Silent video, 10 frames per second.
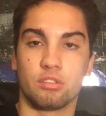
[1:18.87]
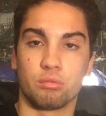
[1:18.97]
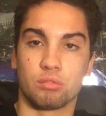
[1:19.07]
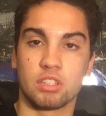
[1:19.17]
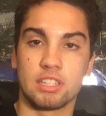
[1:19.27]

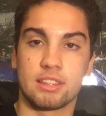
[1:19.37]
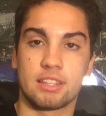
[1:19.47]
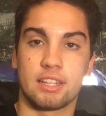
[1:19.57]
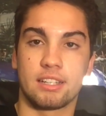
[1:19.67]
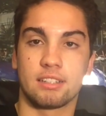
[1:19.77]
really
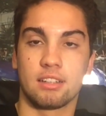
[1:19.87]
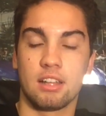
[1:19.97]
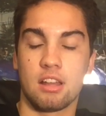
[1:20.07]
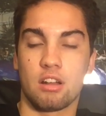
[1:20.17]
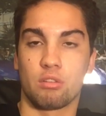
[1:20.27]
thin
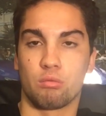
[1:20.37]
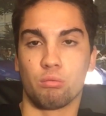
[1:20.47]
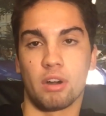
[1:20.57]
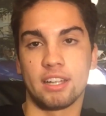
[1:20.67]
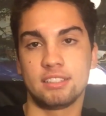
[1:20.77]

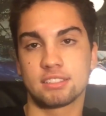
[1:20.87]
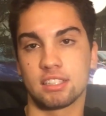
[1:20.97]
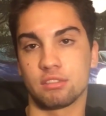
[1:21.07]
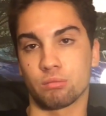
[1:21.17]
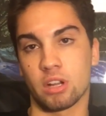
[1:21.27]
white
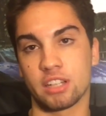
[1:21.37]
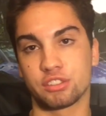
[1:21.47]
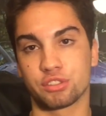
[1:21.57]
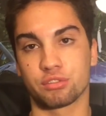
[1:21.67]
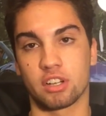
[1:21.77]
and red
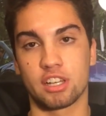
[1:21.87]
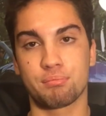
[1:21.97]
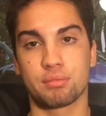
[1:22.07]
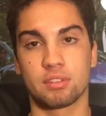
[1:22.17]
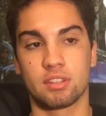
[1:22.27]

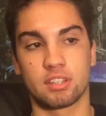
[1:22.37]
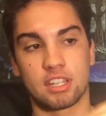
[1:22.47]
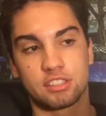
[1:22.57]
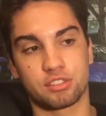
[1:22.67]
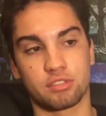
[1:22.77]
stripe
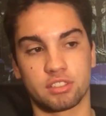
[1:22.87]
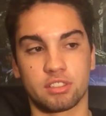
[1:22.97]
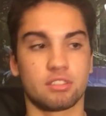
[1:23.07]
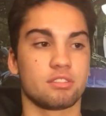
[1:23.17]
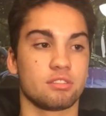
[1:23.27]
that
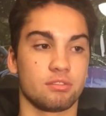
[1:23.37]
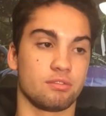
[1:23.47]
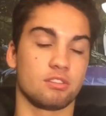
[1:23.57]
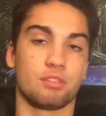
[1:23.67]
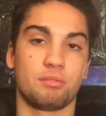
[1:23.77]
stretches
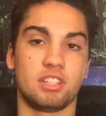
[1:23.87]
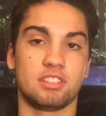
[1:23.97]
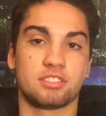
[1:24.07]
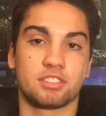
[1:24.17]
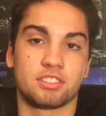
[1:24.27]
from
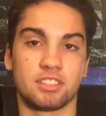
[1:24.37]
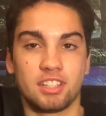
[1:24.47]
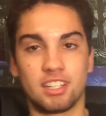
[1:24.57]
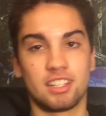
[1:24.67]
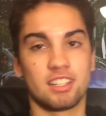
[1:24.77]
each
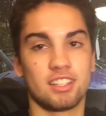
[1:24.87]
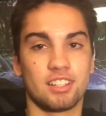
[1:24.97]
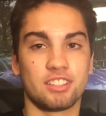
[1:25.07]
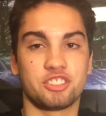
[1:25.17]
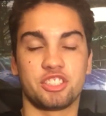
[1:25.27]

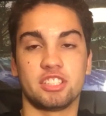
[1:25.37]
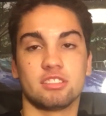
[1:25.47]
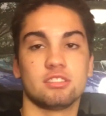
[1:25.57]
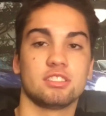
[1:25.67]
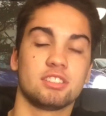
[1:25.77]

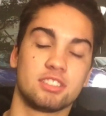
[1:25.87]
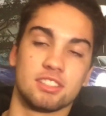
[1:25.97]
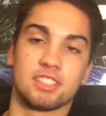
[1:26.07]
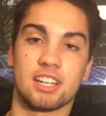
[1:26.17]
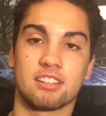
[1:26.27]
shield to
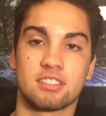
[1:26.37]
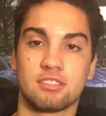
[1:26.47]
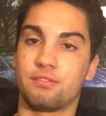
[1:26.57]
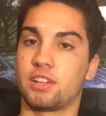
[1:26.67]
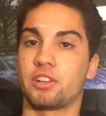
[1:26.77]
the
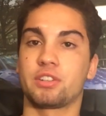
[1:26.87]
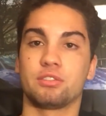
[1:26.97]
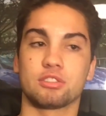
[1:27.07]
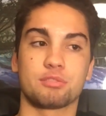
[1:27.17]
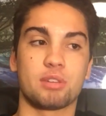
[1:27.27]
next. Very
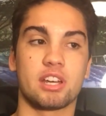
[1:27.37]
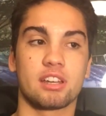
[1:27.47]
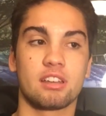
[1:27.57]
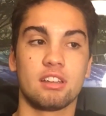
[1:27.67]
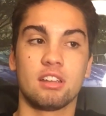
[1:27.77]
cool
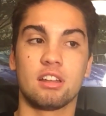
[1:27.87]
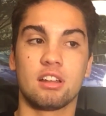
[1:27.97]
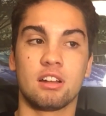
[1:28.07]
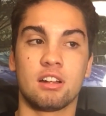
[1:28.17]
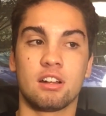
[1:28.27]
spec.
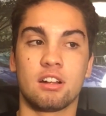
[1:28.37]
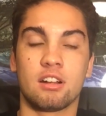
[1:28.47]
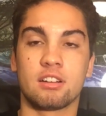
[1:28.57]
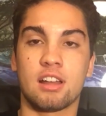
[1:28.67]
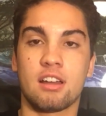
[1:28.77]

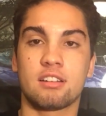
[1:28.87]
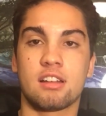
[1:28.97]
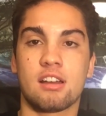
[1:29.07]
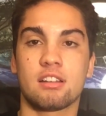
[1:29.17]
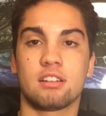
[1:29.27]
Not
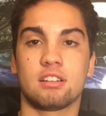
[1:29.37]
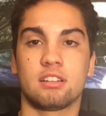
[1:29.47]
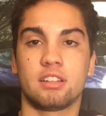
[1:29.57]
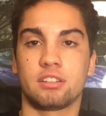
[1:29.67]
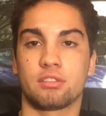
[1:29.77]

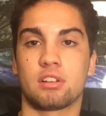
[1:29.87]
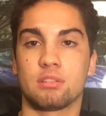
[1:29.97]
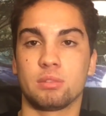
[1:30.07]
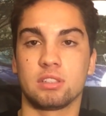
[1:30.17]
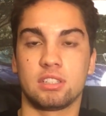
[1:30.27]

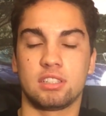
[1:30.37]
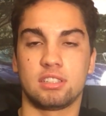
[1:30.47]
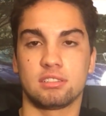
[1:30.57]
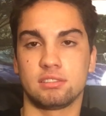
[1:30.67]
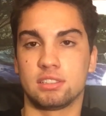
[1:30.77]

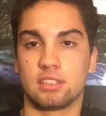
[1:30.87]
incredibly,